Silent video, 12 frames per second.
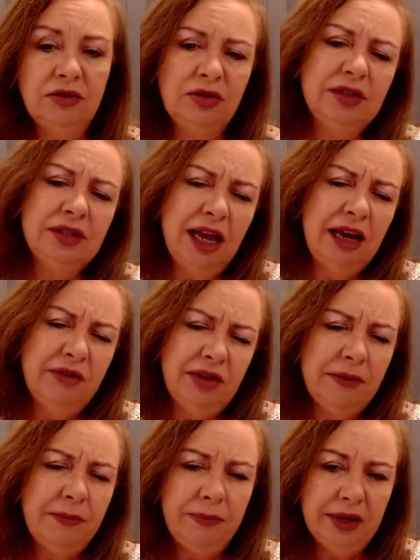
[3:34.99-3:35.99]
So it's kind of in
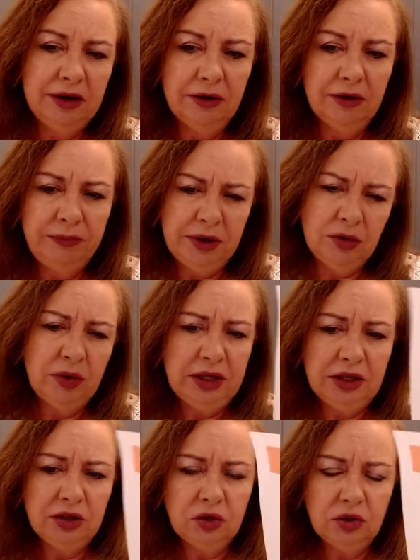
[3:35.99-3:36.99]
the middle between
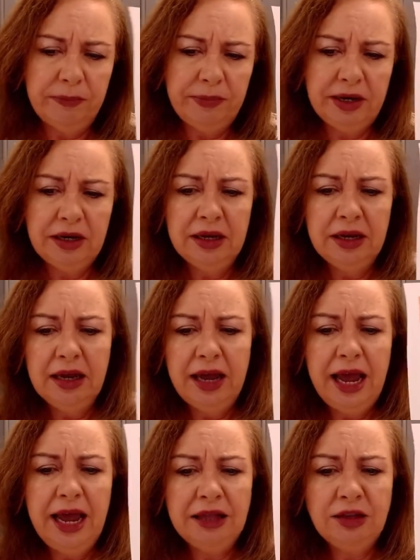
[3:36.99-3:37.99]
the trumpet
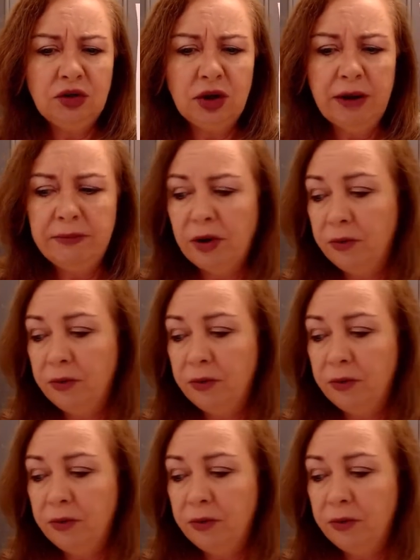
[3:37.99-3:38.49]
and the trombone.